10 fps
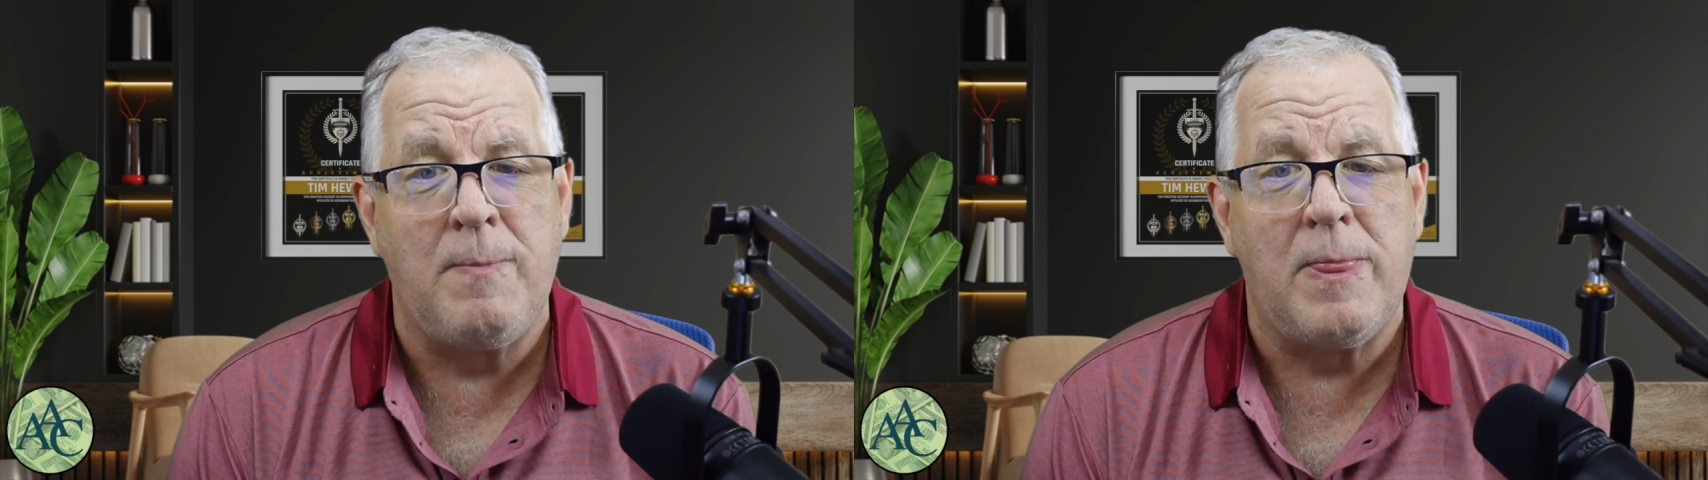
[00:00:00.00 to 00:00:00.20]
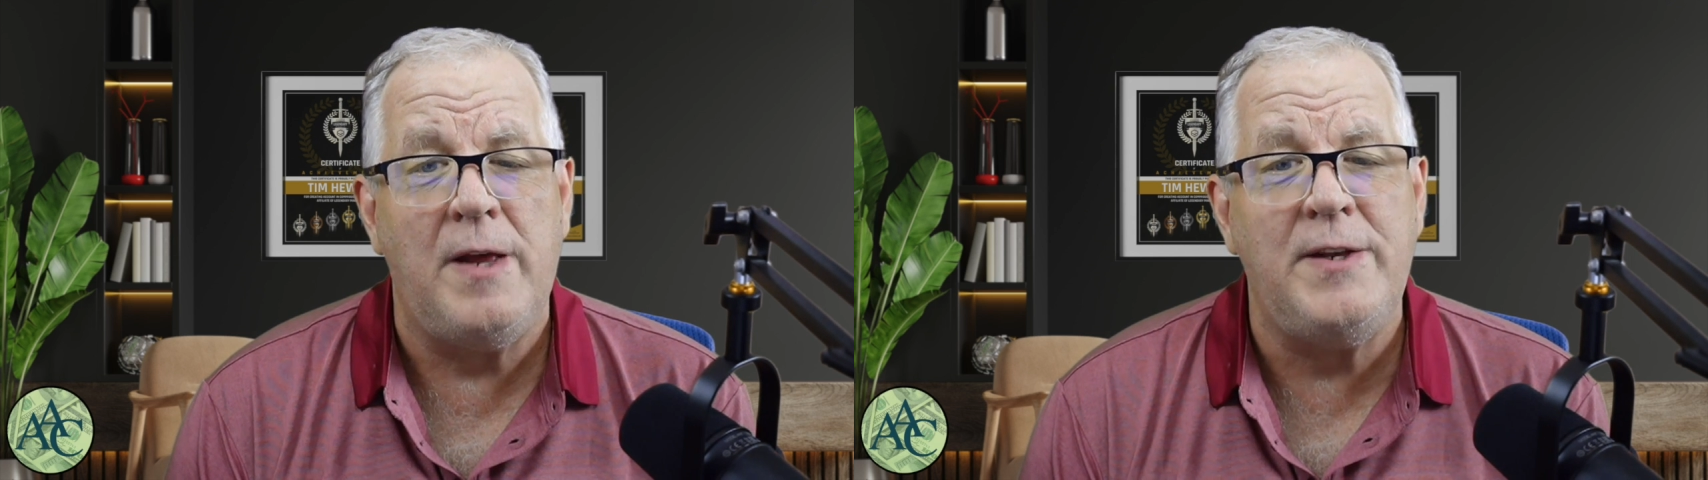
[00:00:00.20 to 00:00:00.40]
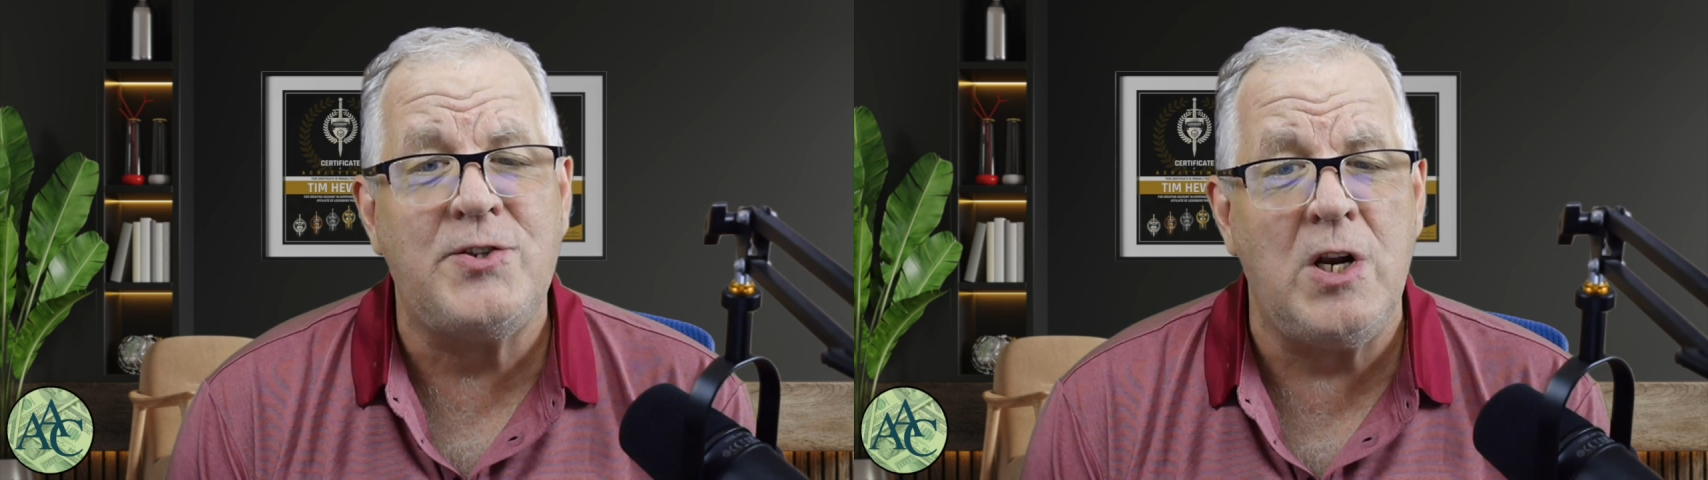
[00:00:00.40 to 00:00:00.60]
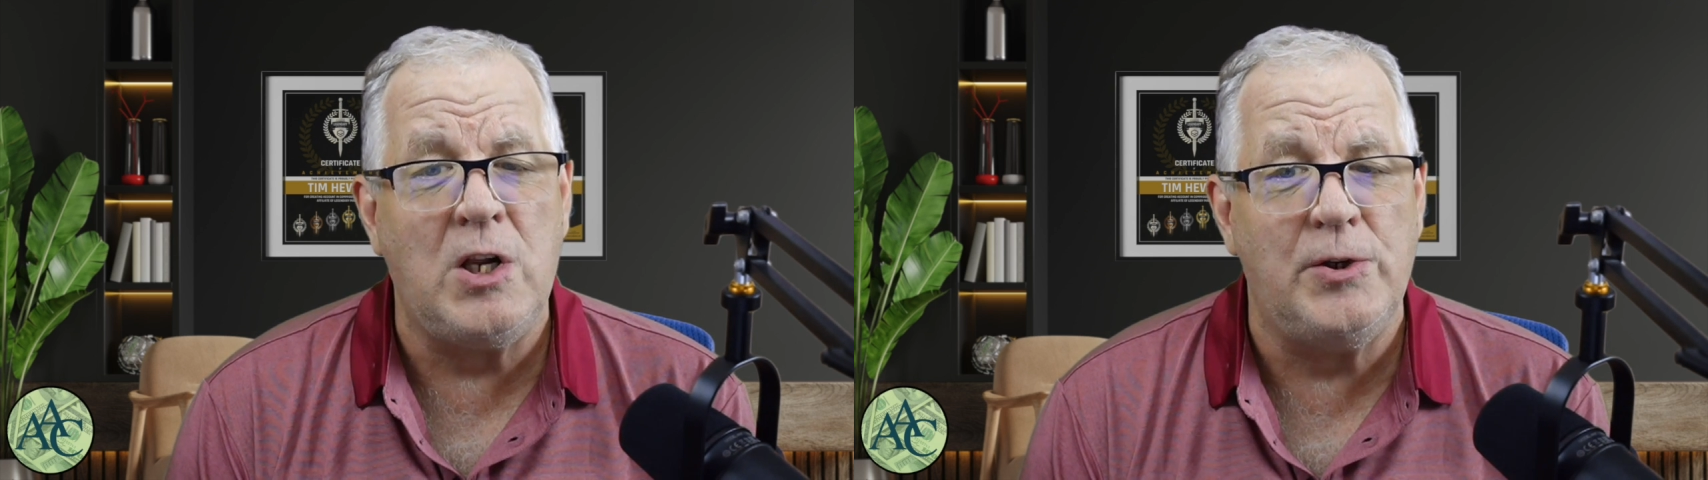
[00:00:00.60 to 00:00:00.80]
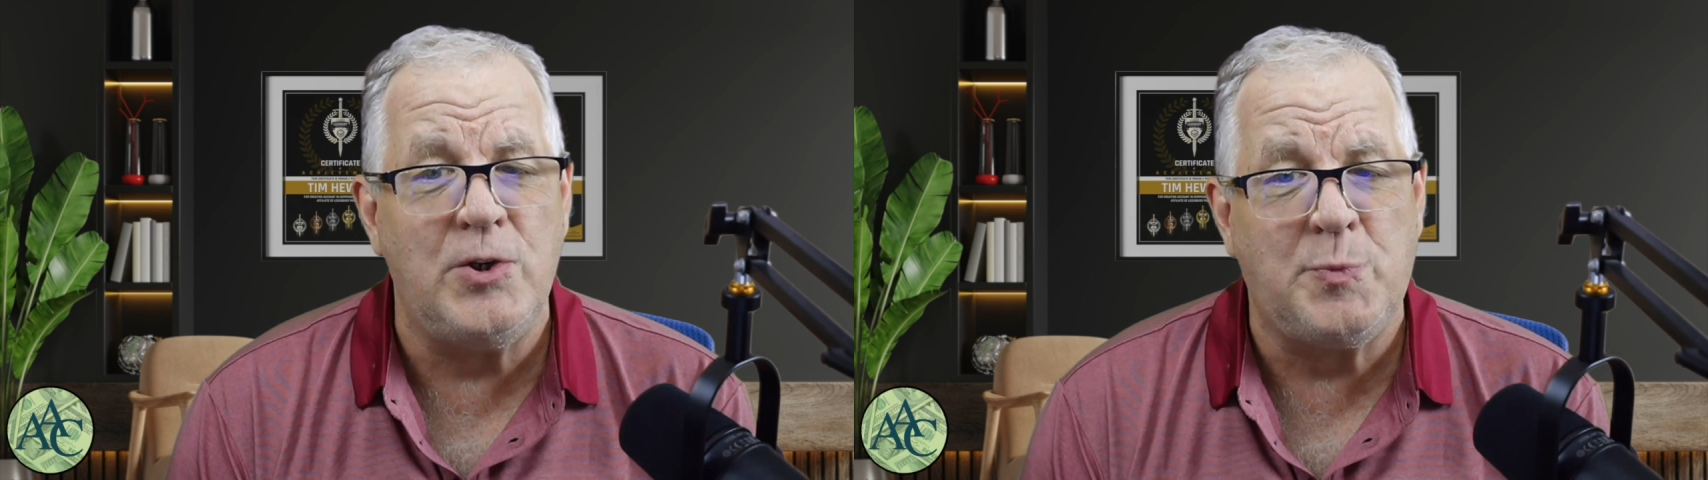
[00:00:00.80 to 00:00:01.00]
and this
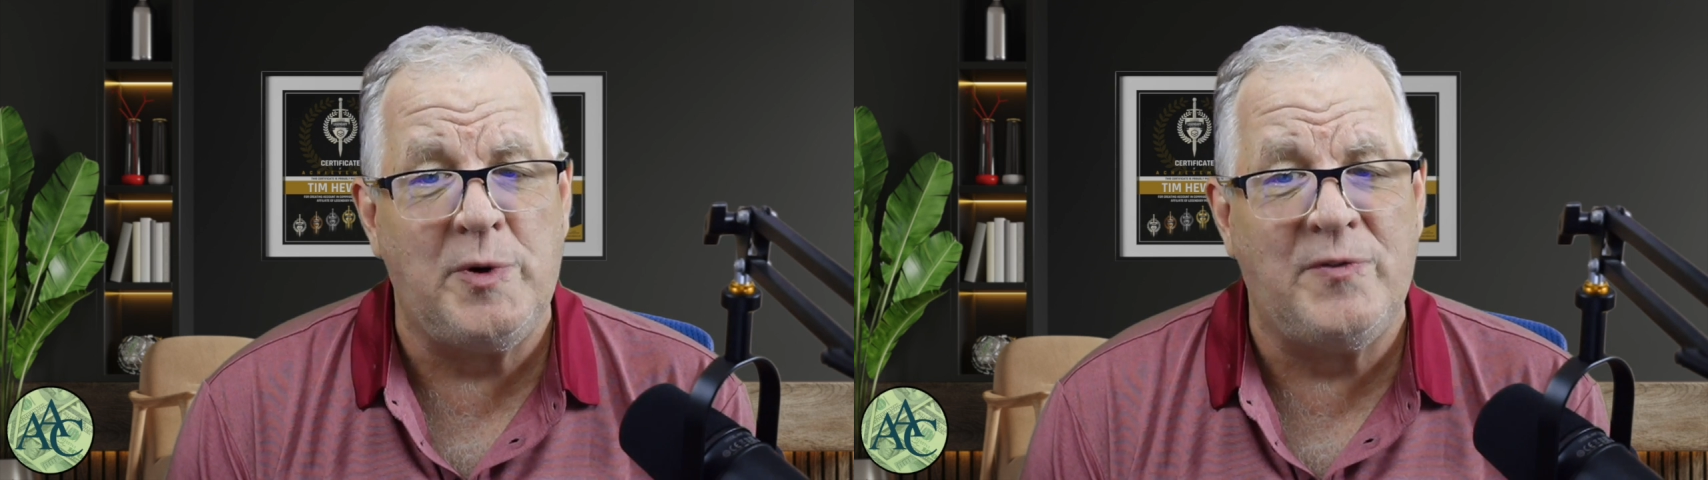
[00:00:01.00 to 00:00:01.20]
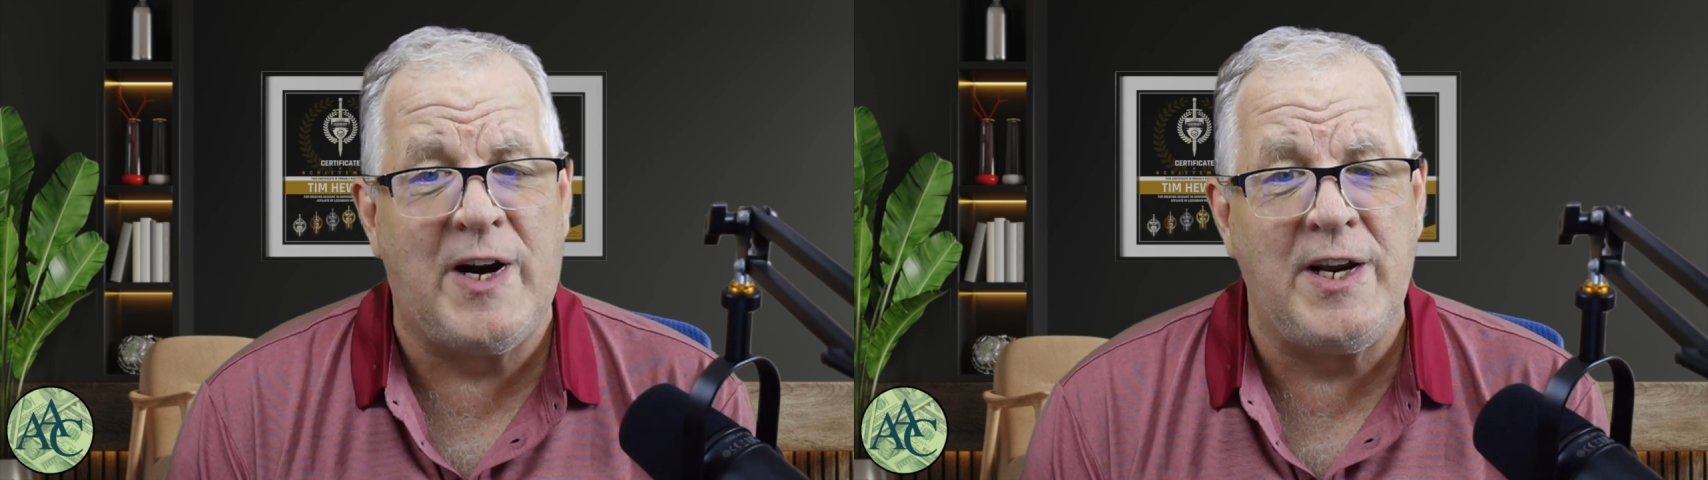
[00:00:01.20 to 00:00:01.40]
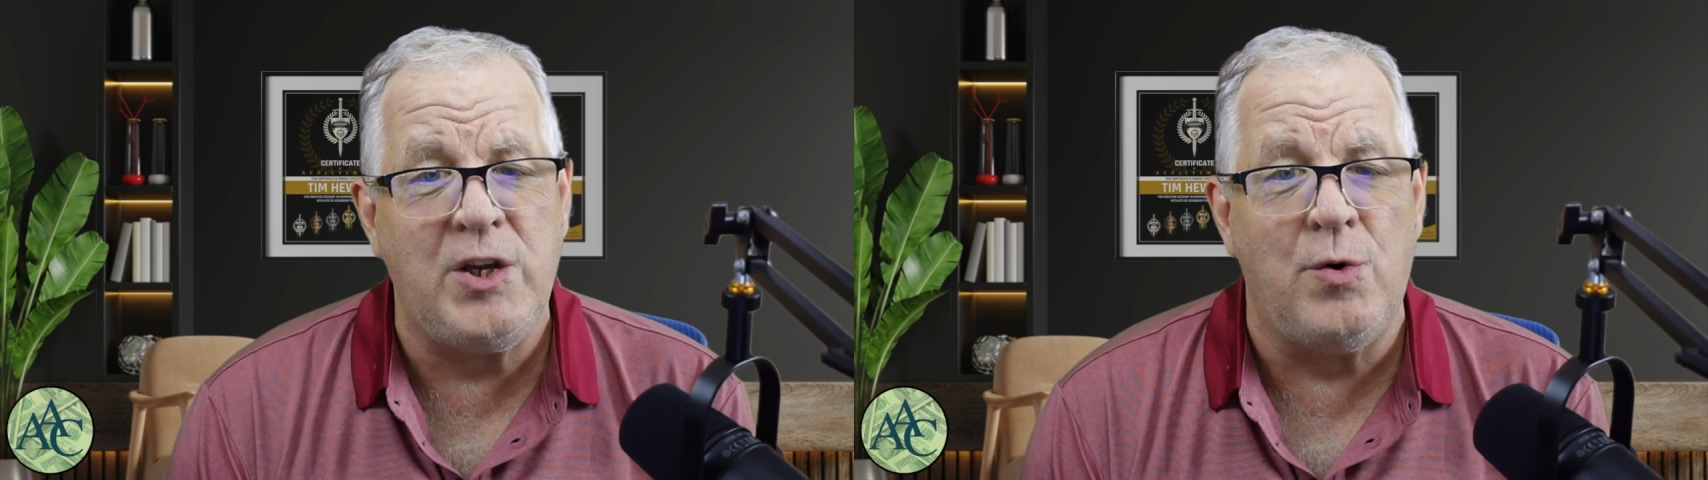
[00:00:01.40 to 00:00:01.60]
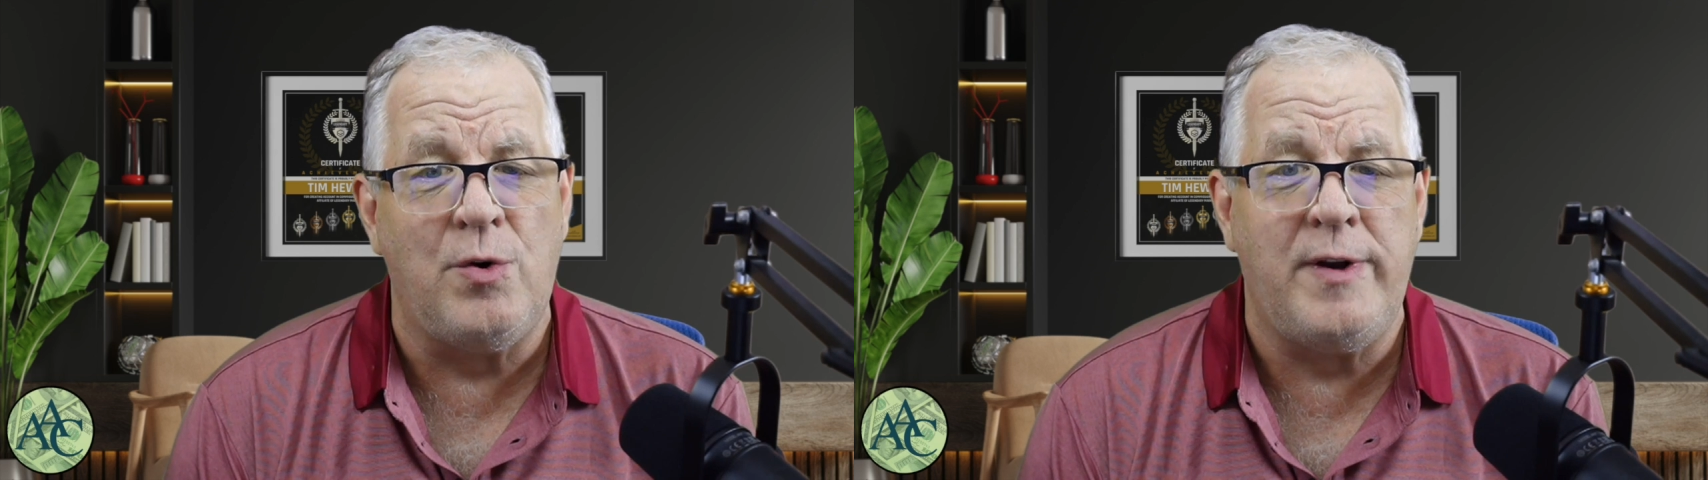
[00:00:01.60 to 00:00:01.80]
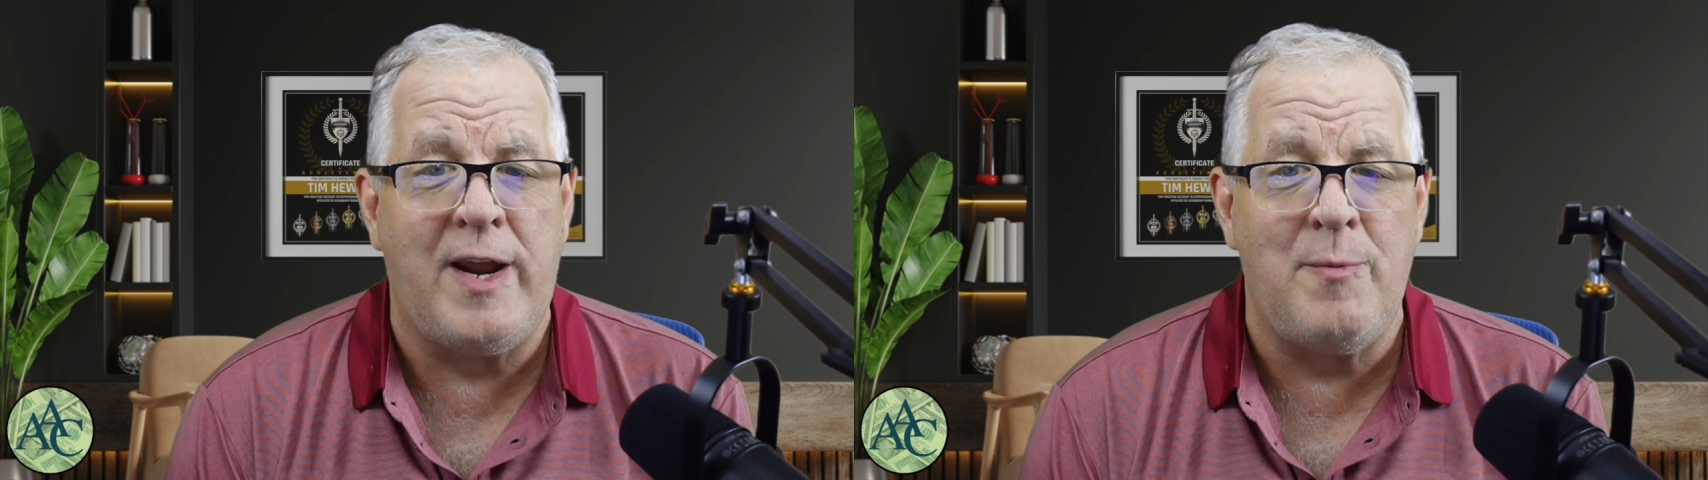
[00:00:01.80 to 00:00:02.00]
includes providing your
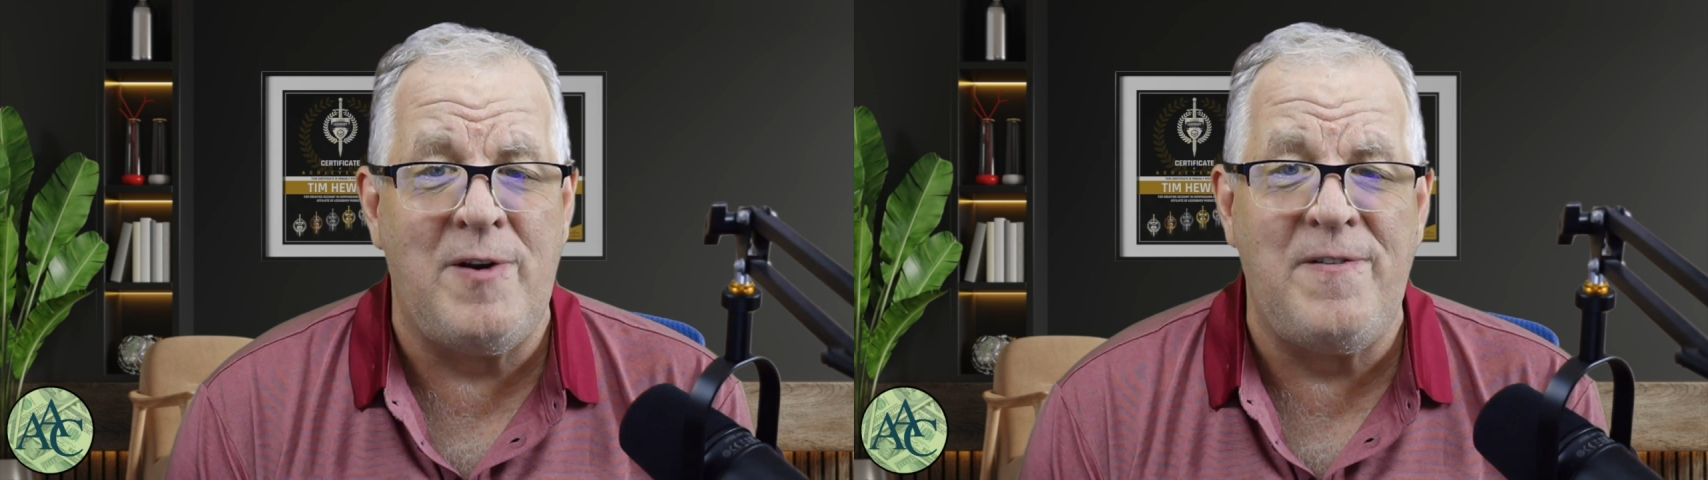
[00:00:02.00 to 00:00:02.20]
name on